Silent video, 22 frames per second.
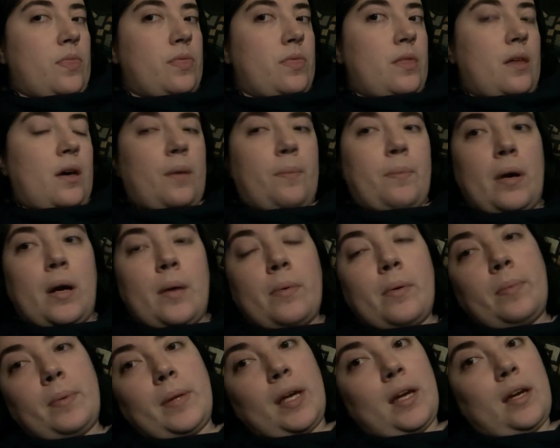I'll
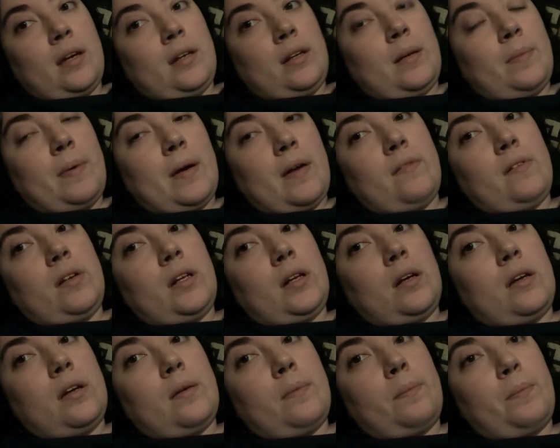probably end up having
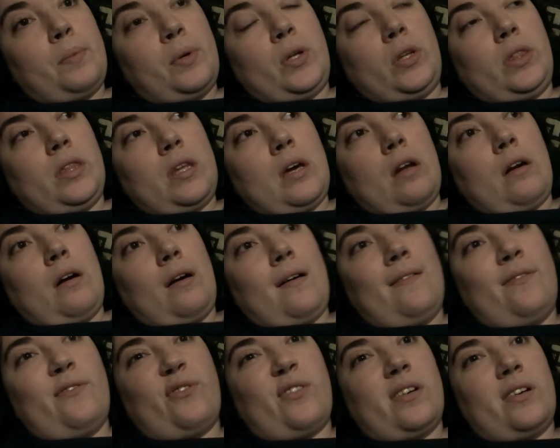to put that
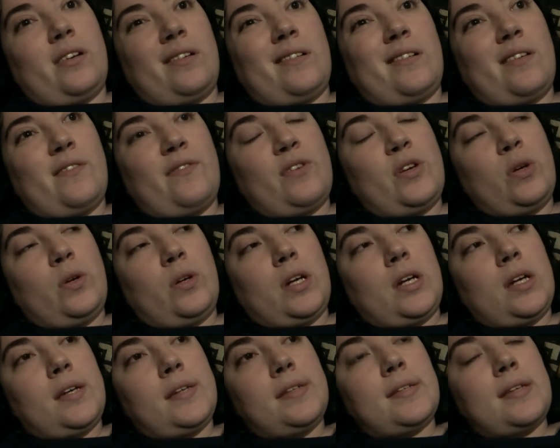off for a few
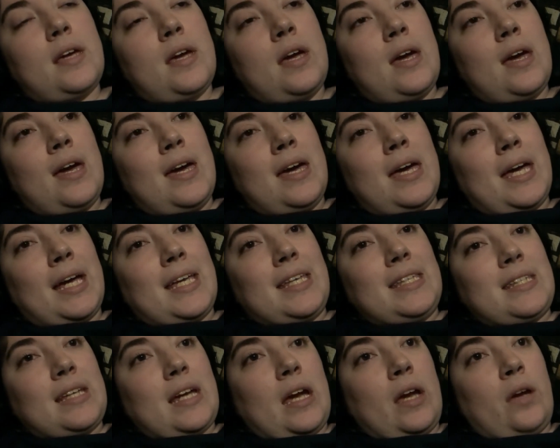days,
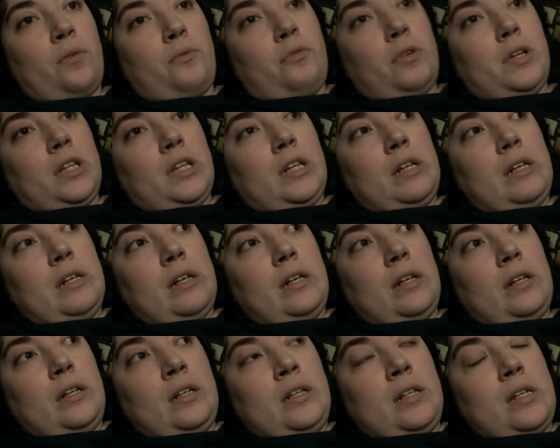because I really
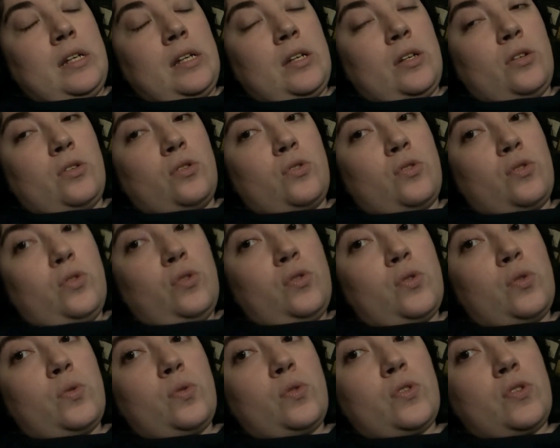need
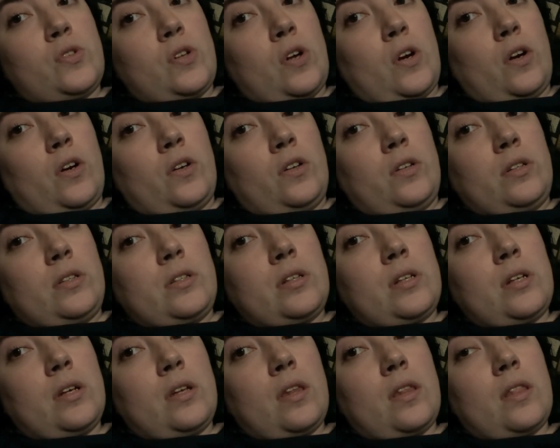to start
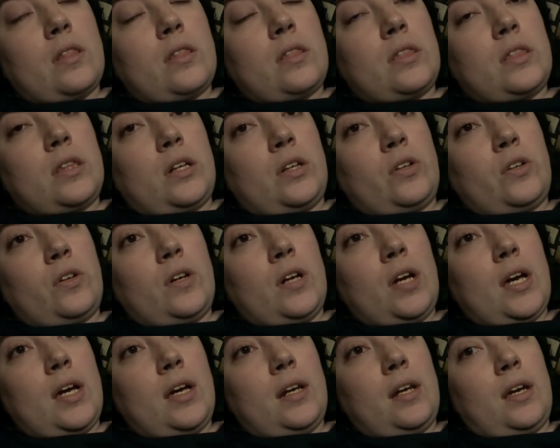
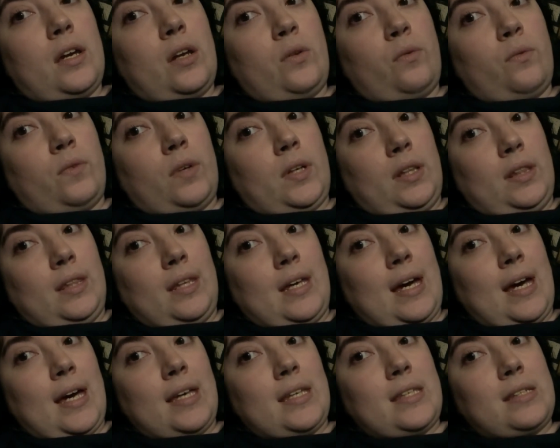Thunderhead and read
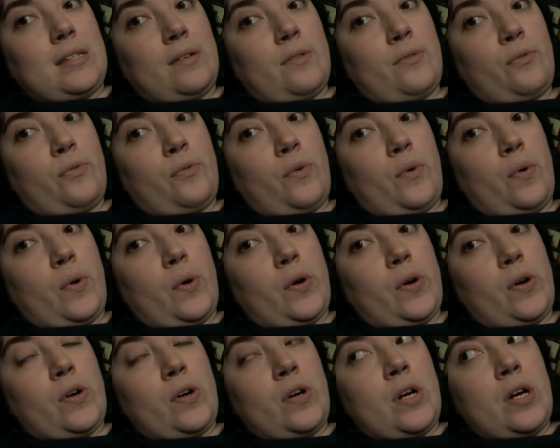that
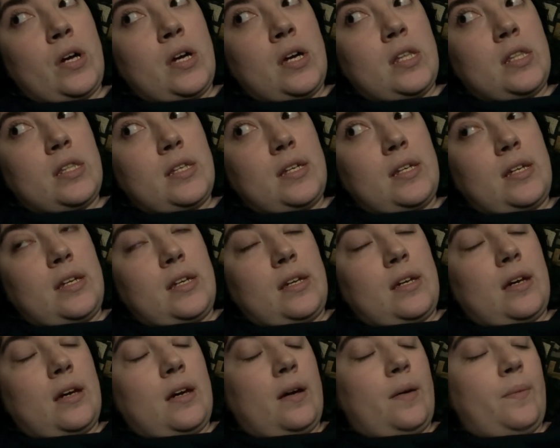for
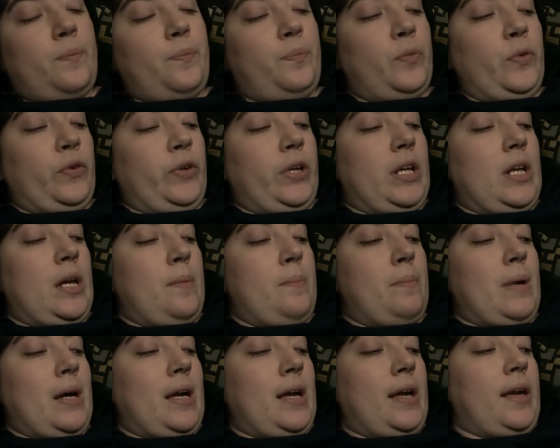the Reading
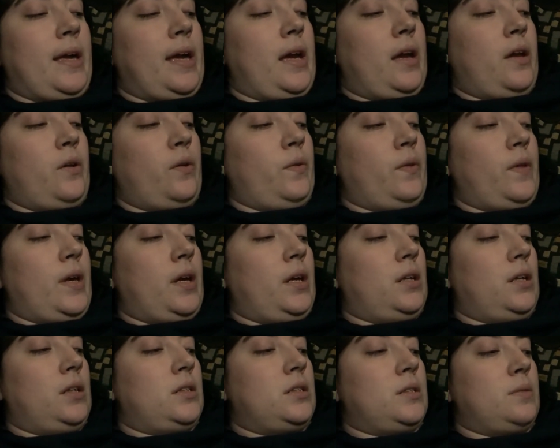by
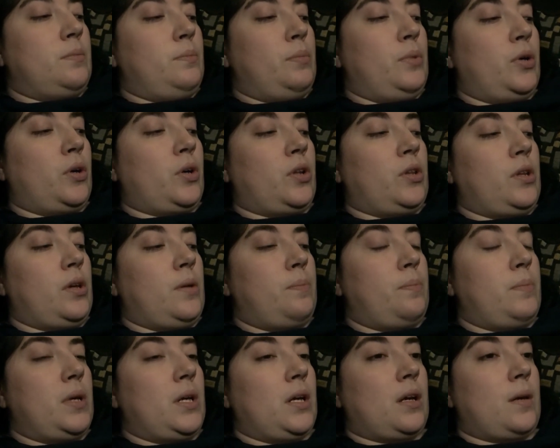Candlelight book club
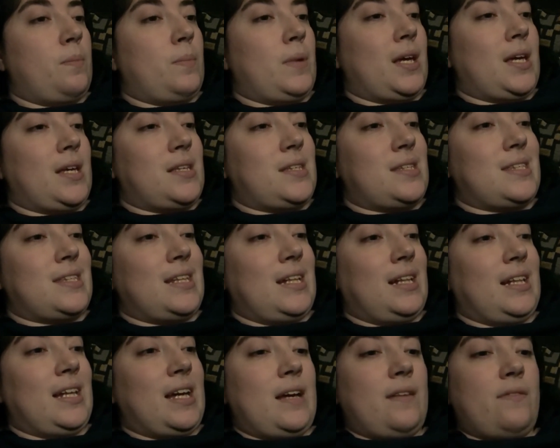pick, because the
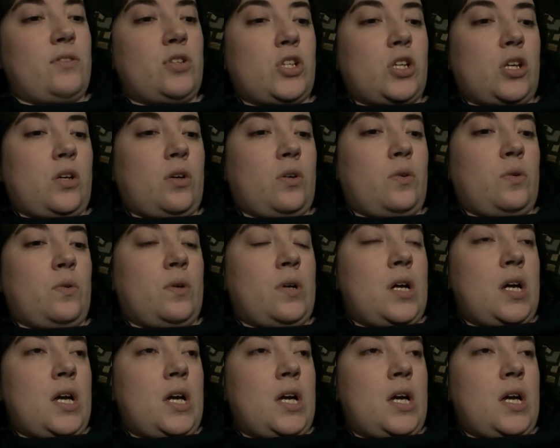live show